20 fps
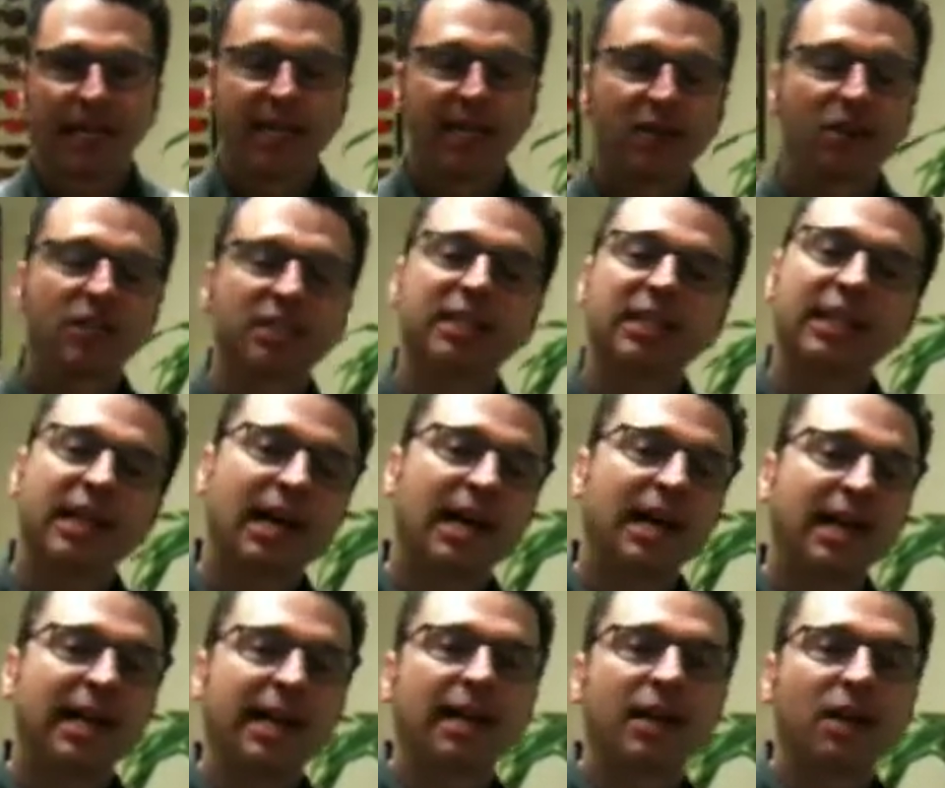Here at Seek
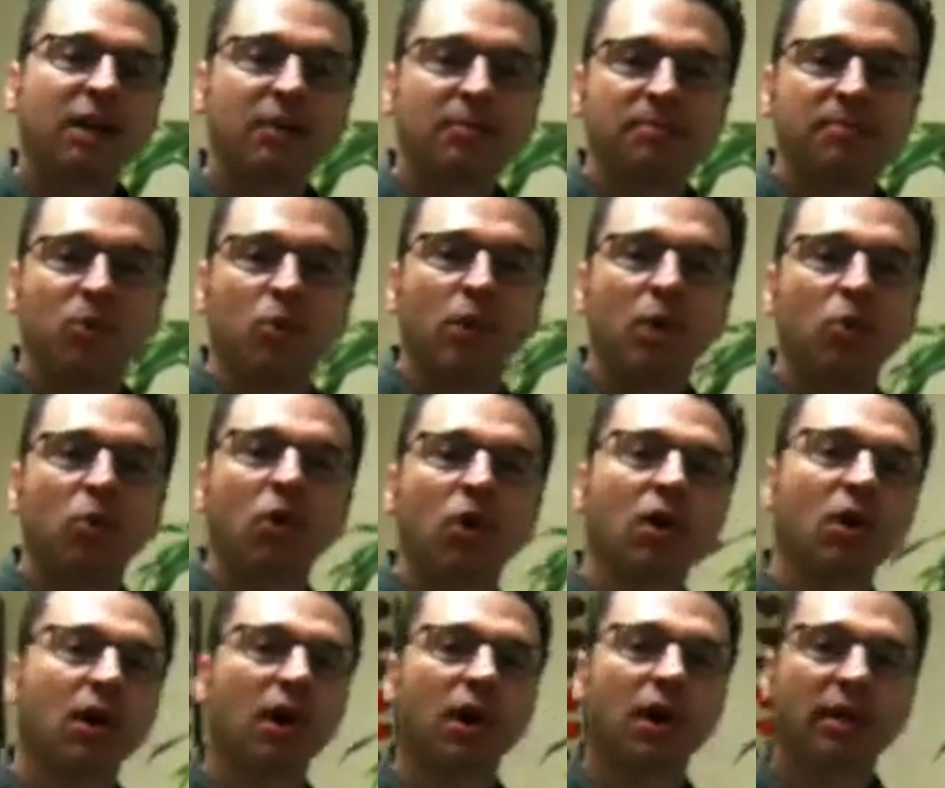Eye Care, we
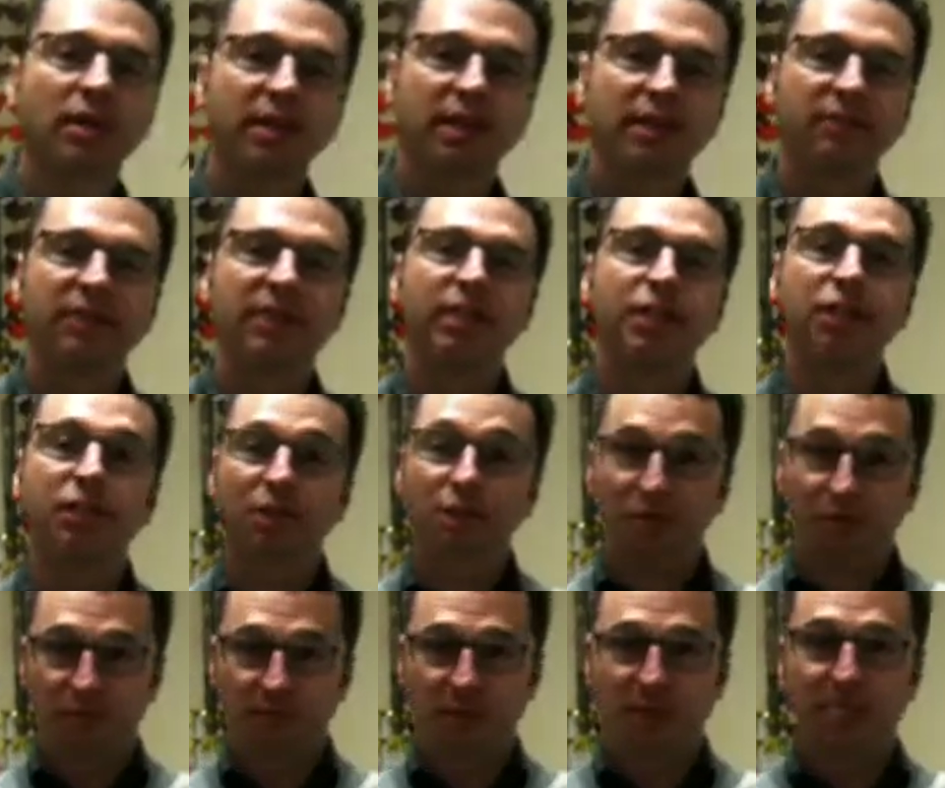work on giving
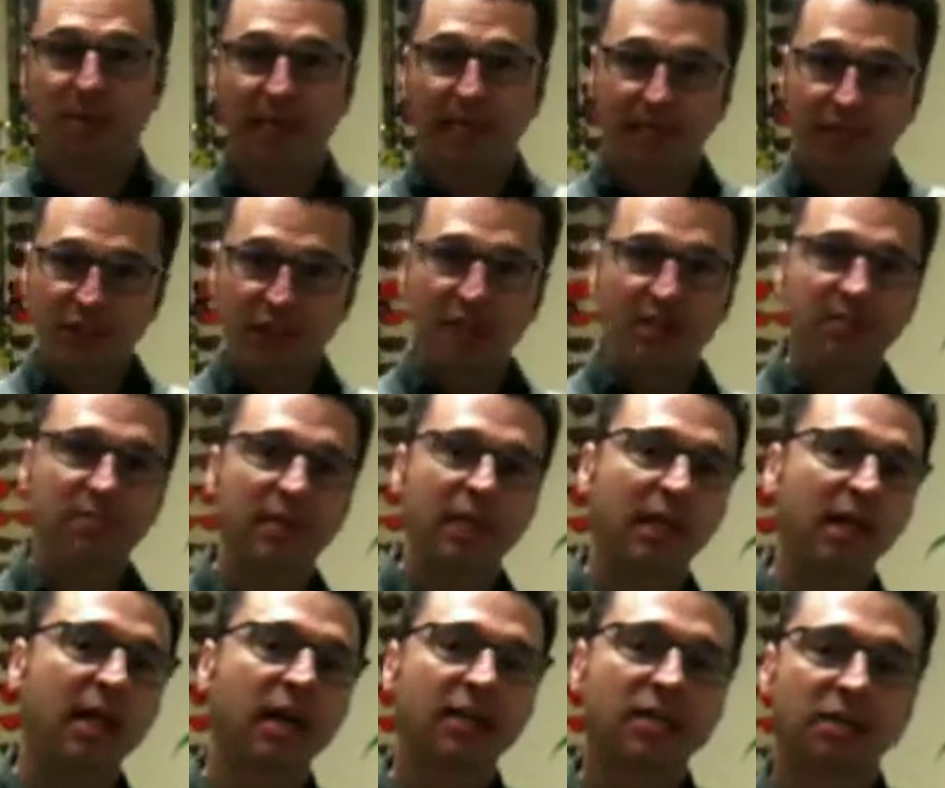you, the patient, the
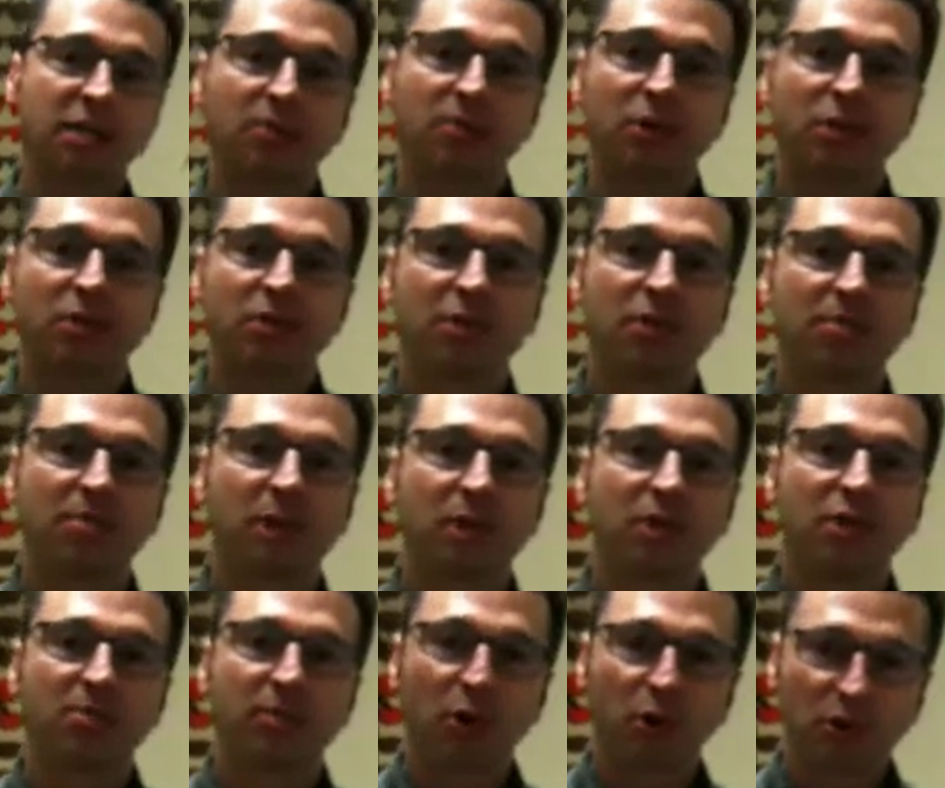customer, the
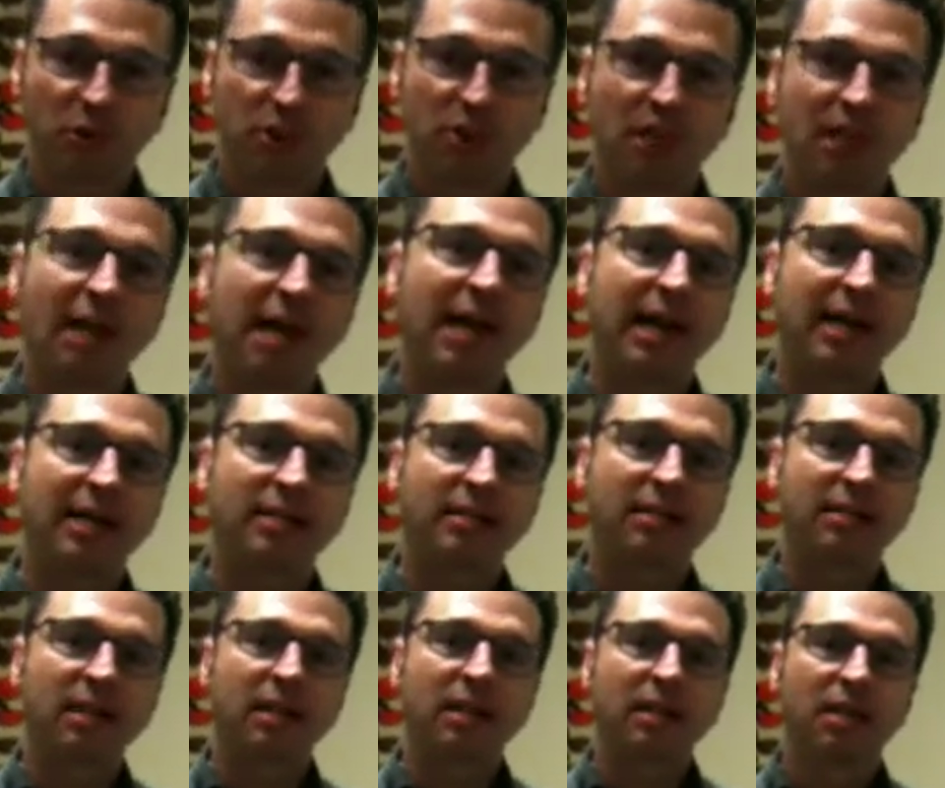most
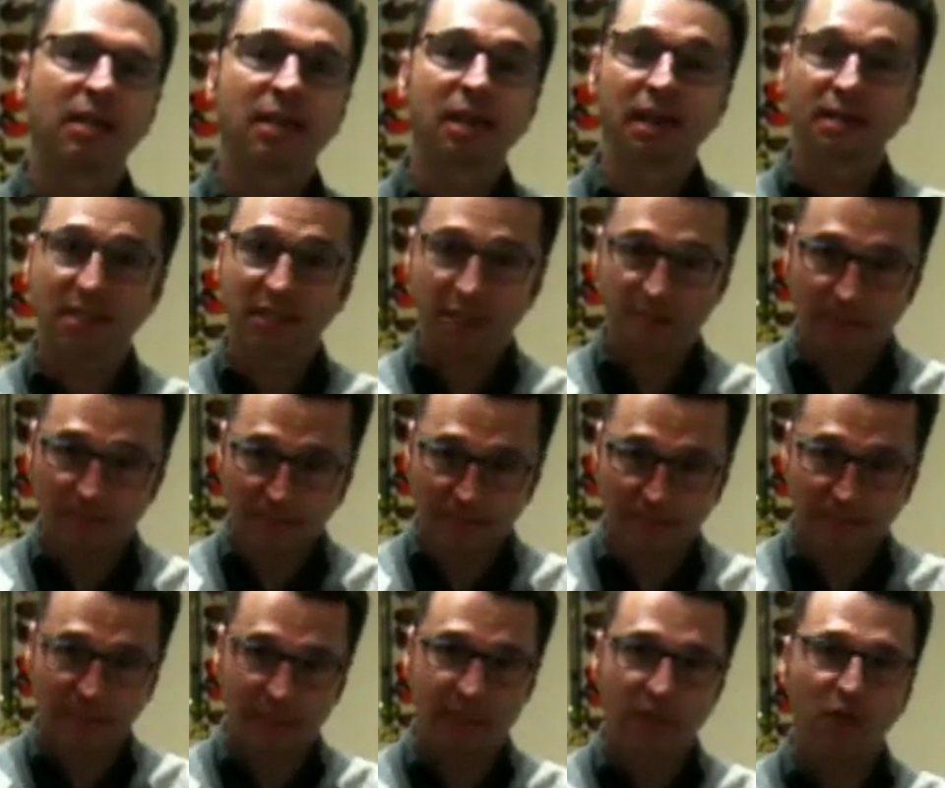personalized,
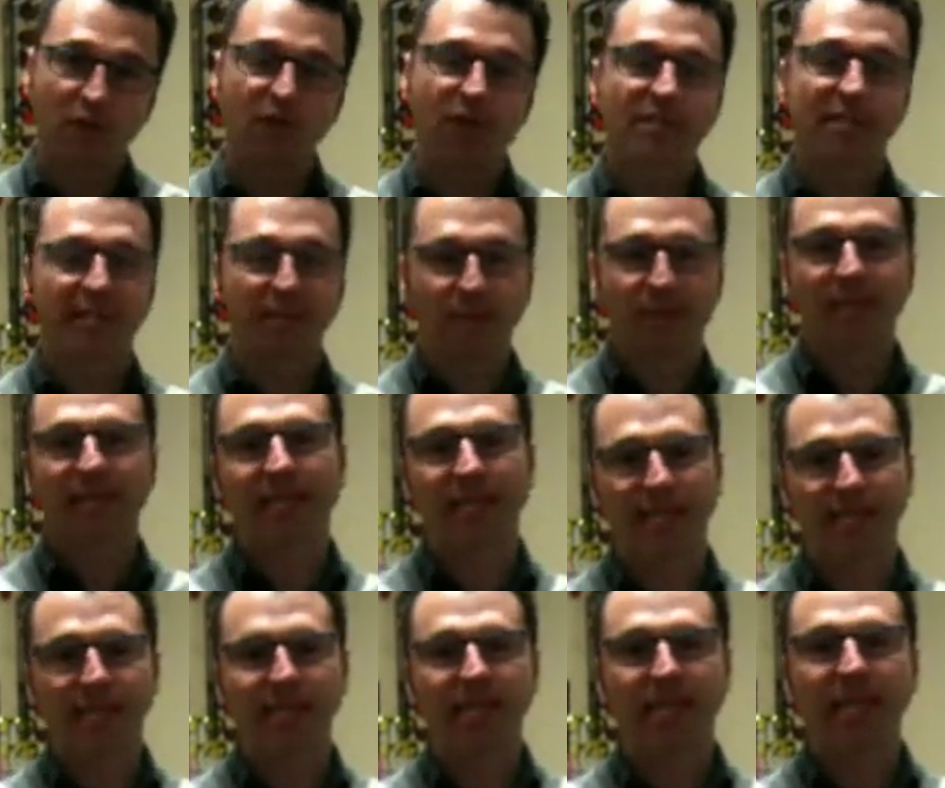customized service that we
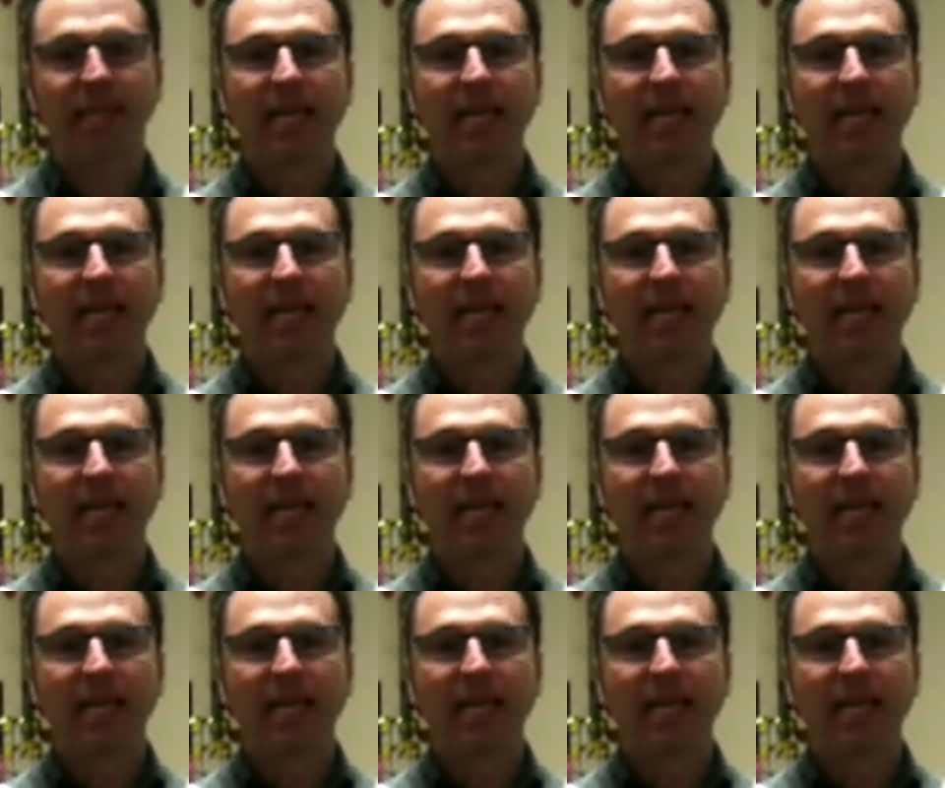can.